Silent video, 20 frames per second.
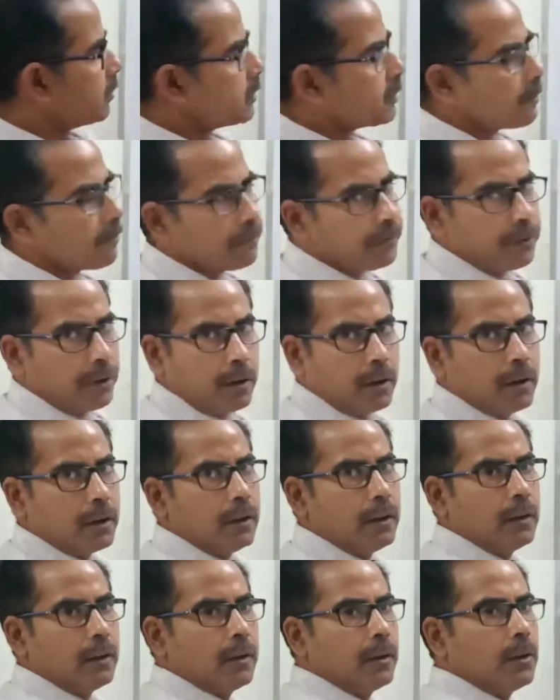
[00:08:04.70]
some figure
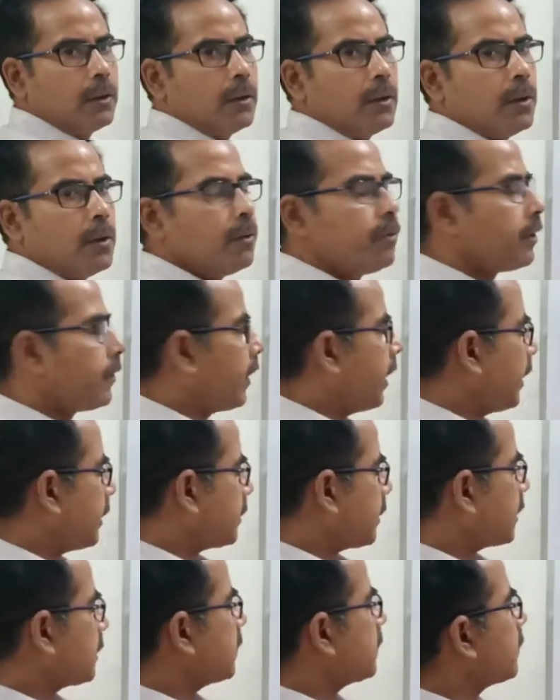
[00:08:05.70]
over the
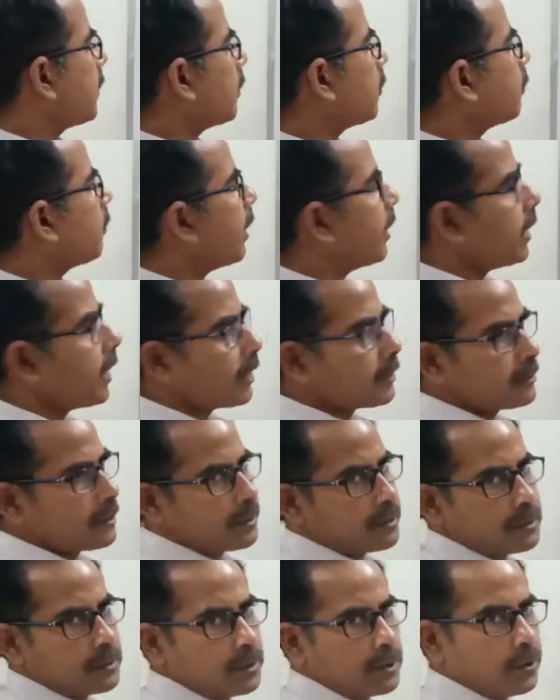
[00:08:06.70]
x-axis and
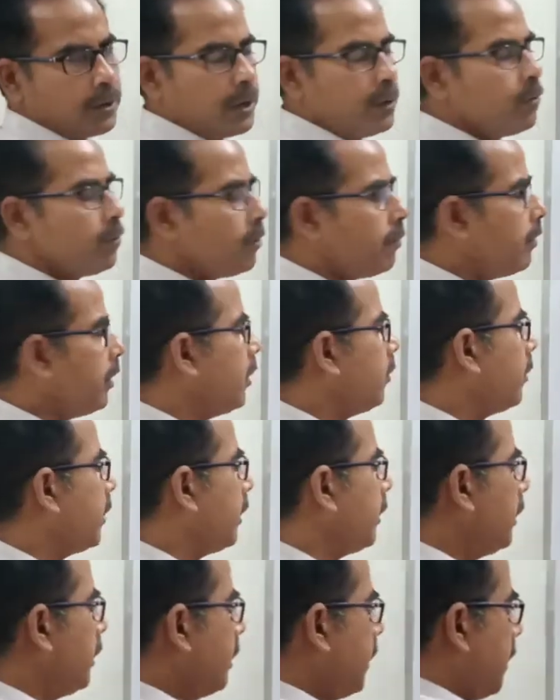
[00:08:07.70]
y-axis. You know very
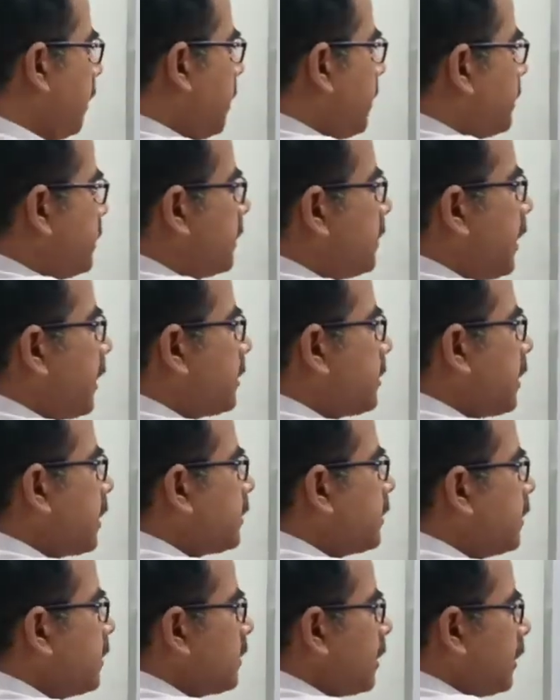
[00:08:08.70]
well, this is the
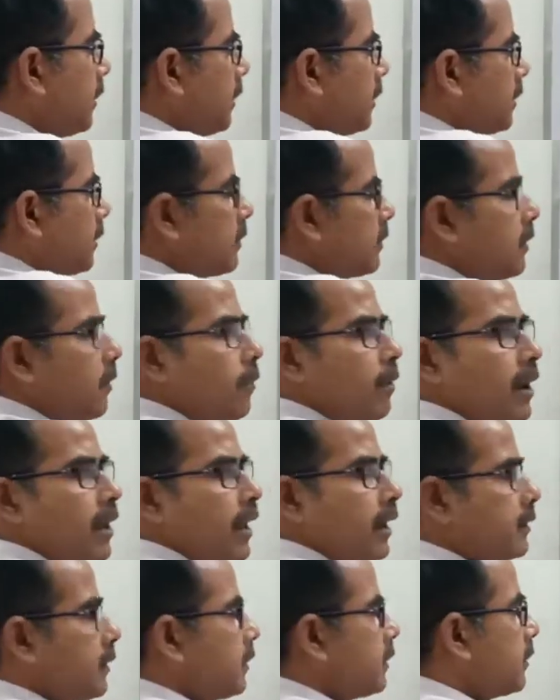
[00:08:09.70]
x-axis and this is the
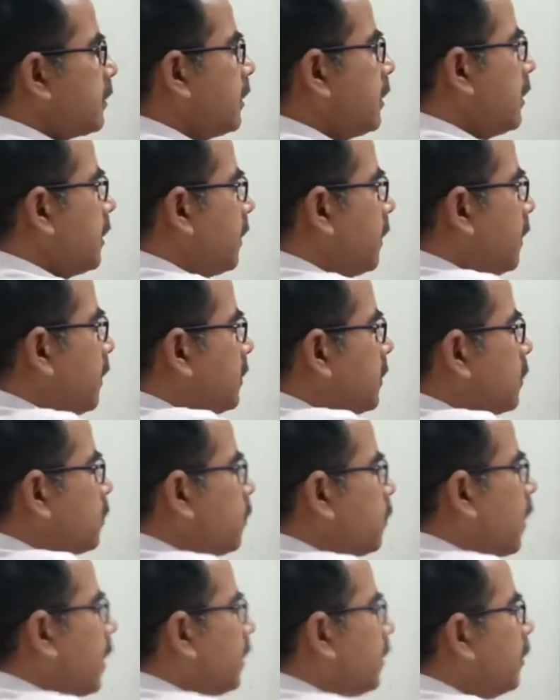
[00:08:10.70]
y-axis. This is
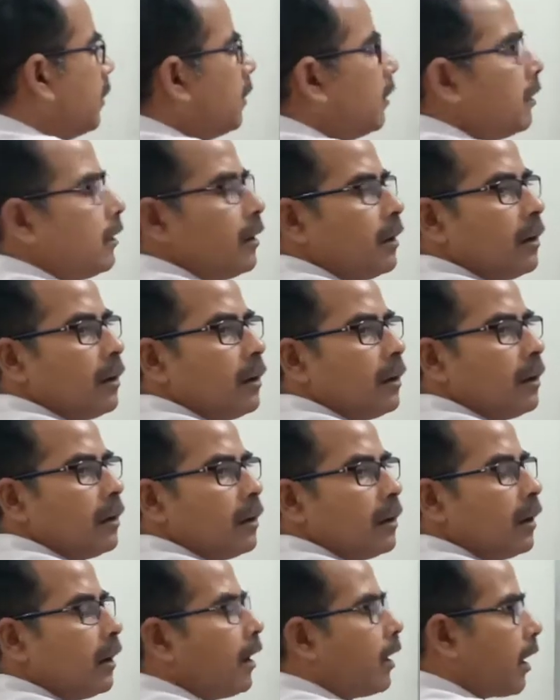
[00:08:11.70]
one
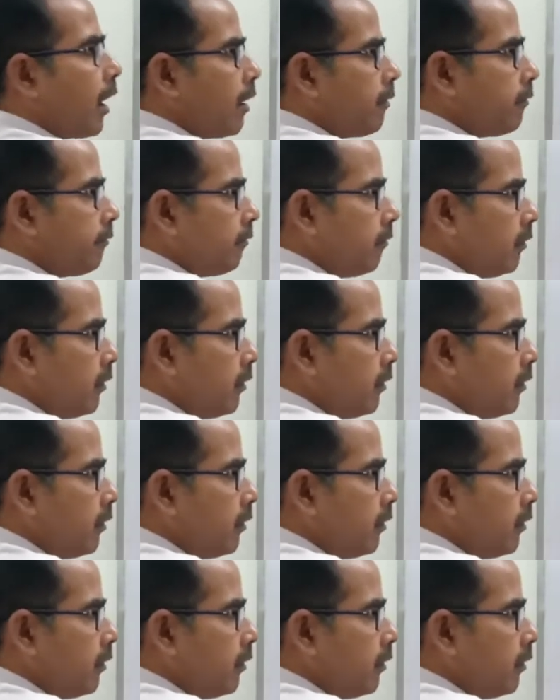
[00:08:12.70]
graph.